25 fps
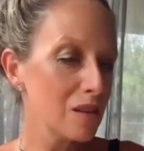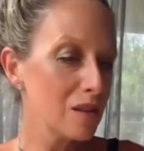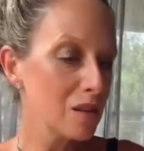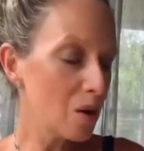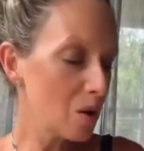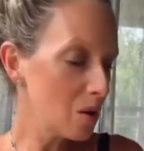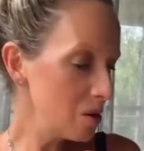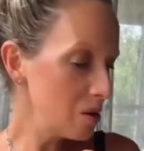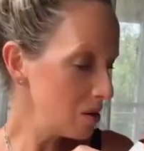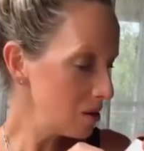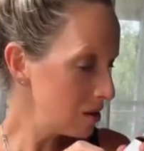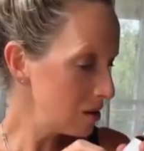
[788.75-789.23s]

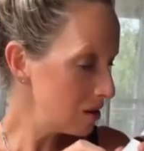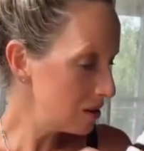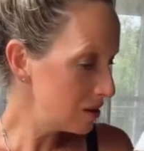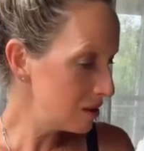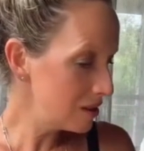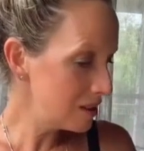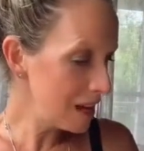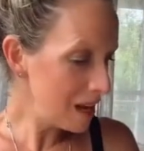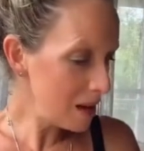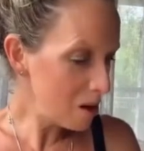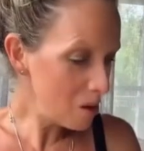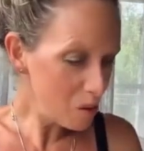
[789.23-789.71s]
So
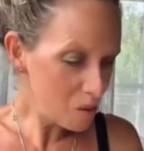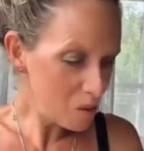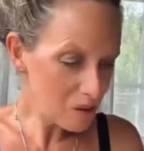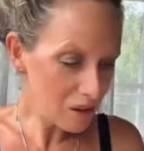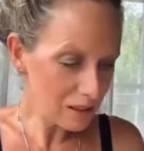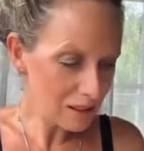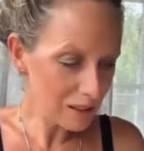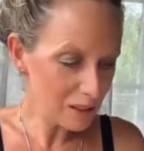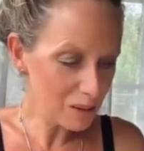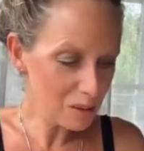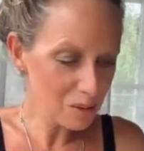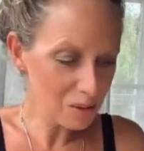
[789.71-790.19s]
they're all
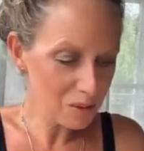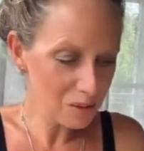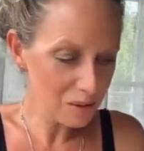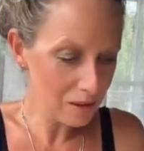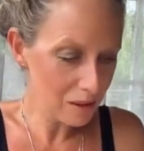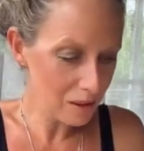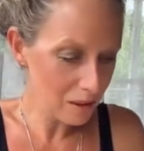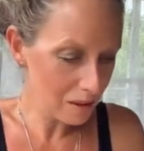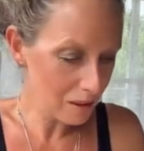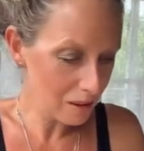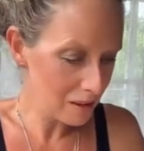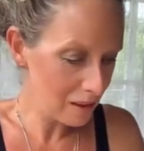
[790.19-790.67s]
the
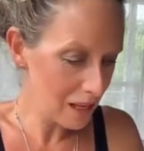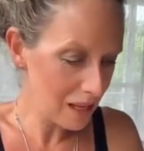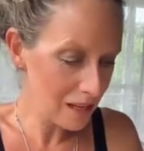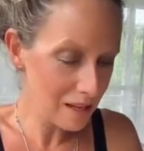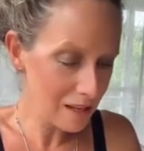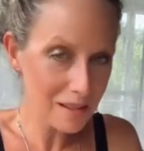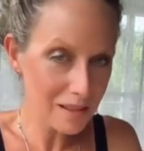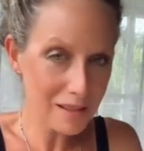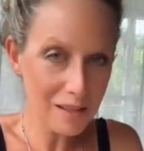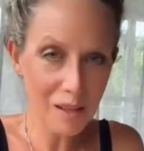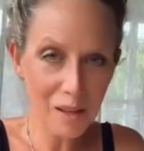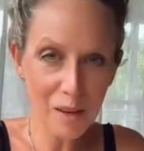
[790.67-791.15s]
little
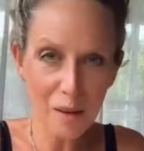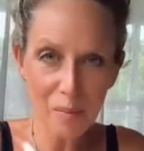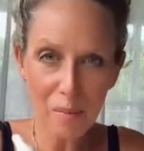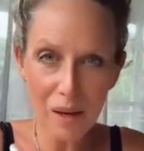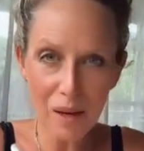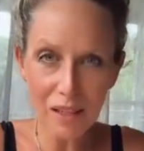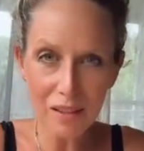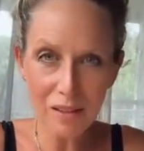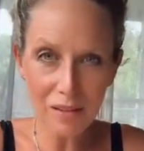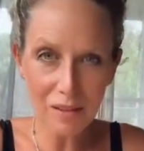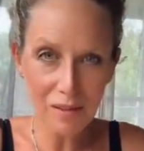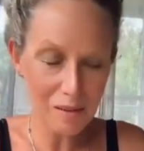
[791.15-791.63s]
things that I've
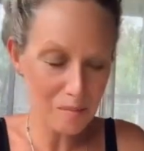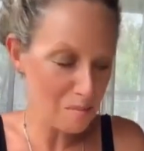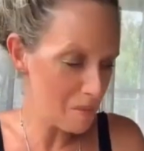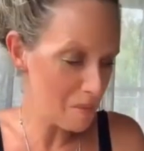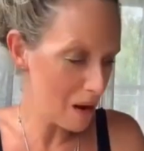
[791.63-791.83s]
been